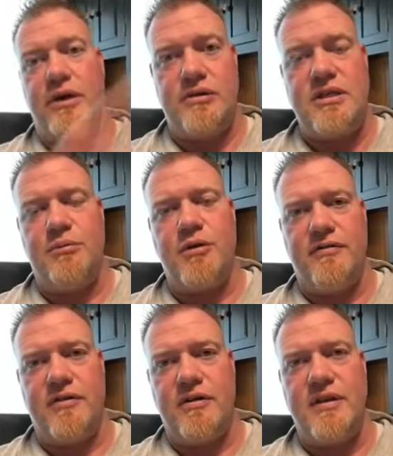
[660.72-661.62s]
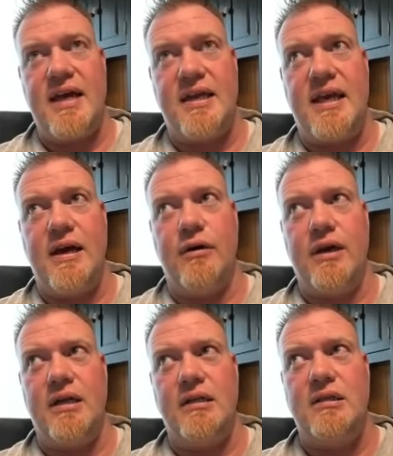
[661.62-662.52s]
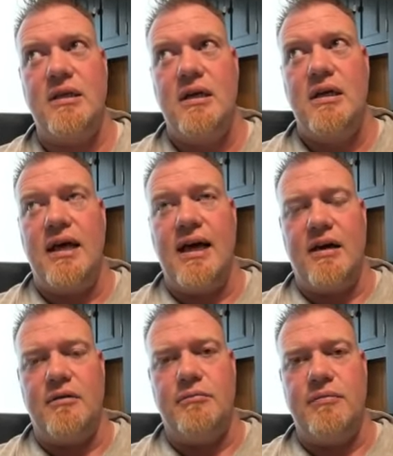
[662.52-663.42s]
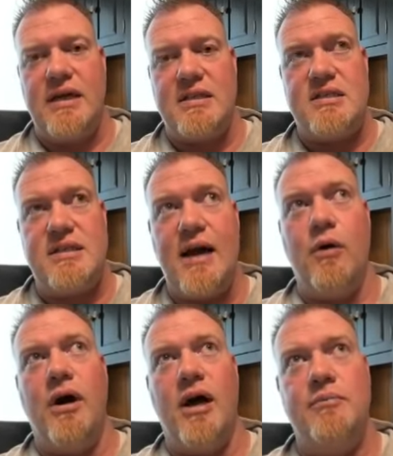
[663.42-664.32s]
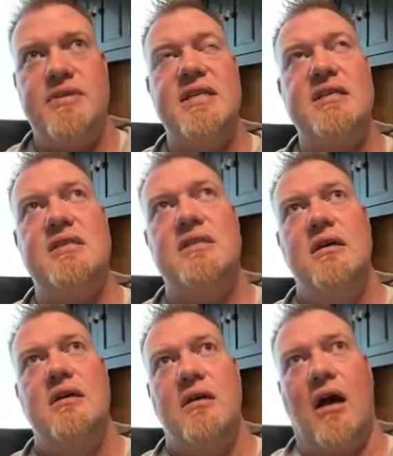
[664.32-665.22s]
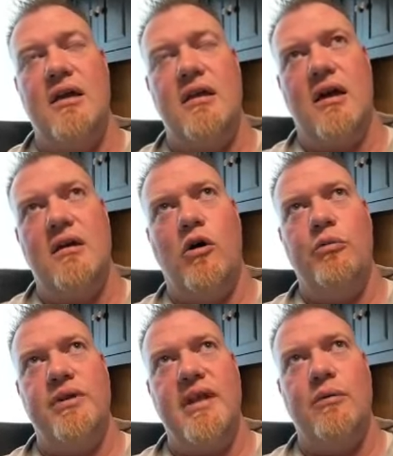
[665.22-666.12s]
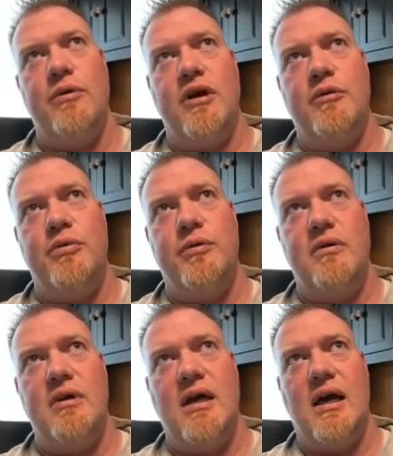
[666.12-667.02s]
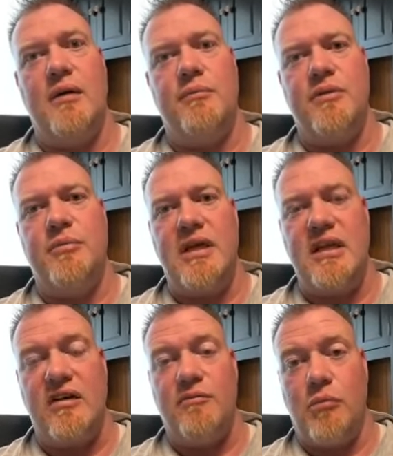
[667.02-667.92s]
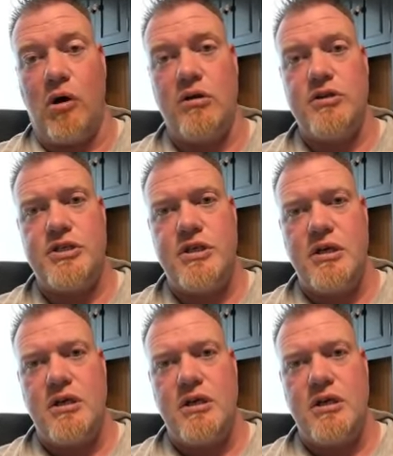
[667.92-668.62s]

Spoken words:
hit take profit on that account, and it's now up since I opened that one up the beginning of March.